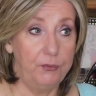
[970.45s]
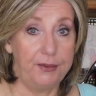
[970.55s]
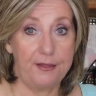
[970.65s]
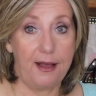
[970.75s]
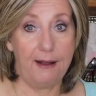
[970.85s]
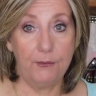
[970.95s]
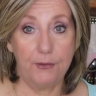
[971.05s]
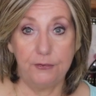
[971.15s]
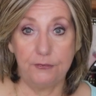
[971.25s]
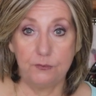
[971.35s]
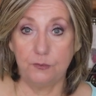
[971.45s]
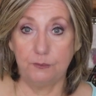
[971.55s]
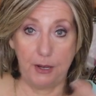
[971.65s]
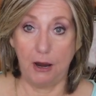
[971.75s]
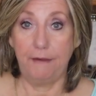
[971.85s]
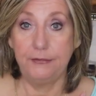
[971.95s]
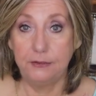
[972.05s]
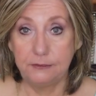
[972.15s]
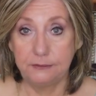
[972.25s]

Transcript: with our barn